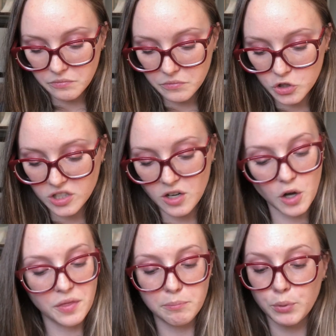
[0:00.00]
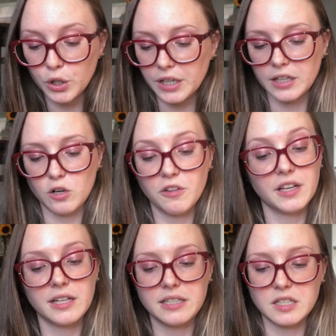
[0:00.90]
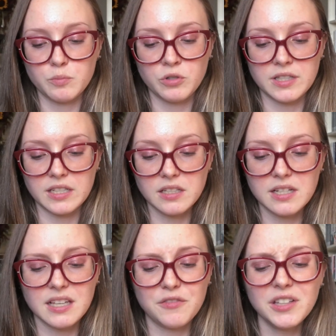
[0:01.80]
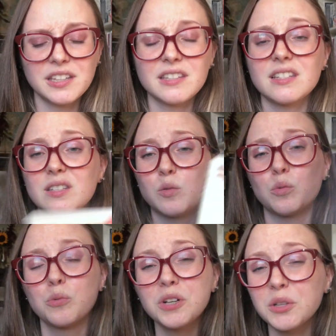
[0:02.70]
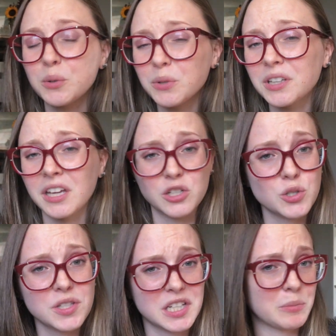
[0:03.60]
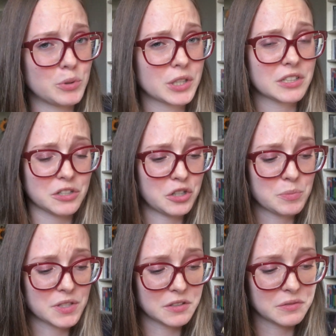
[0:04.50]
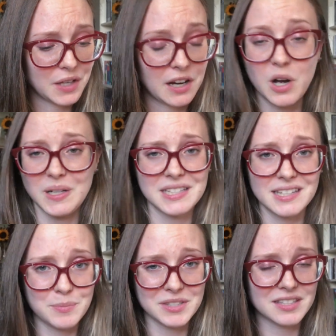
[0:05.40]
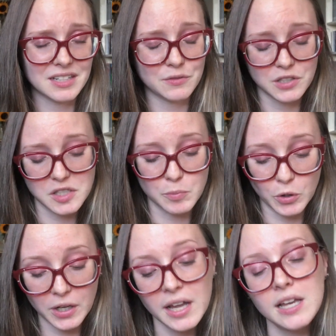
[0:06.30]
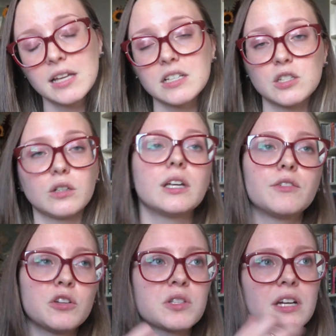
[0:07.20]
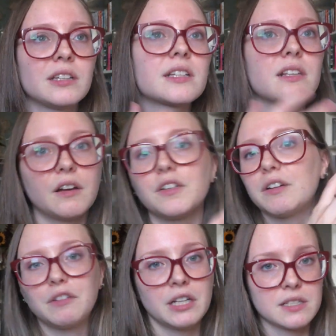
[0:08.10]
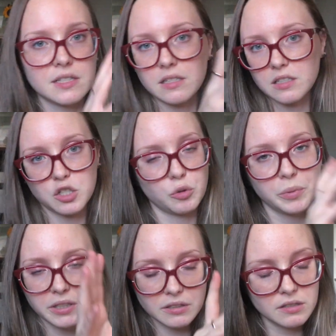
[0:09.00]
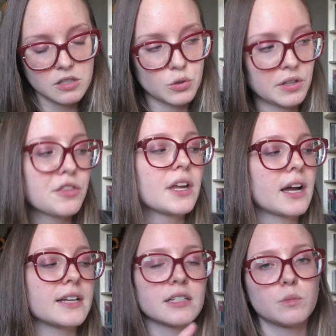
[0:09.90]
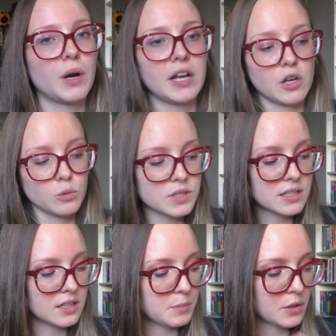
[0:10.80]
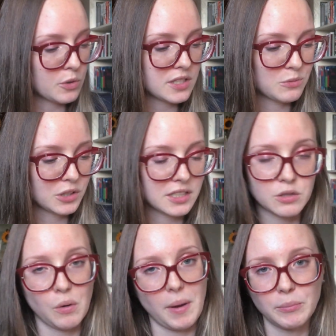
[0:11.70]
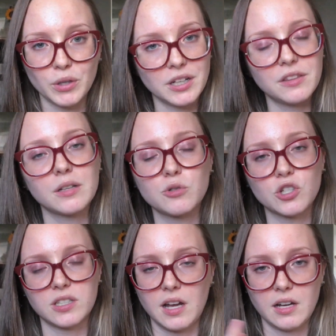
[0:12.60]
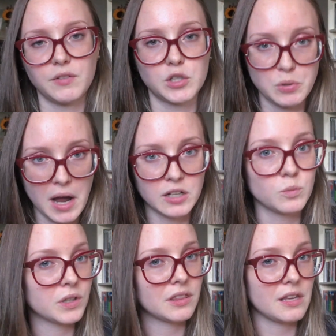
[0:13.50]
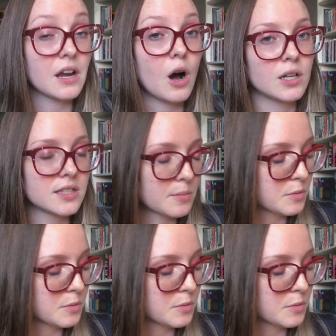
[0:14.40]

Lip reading: just on the book and on the ideas presented, because I feel like this is a really, really interesting book in terms of, yeah, concepts and stuff to explore. So even though it's kind of like sci-fi, fantasy, dystopian sort of thing, I did write notes in it, but it wasn't really to remember anything. It was just to kind of interact with the concepts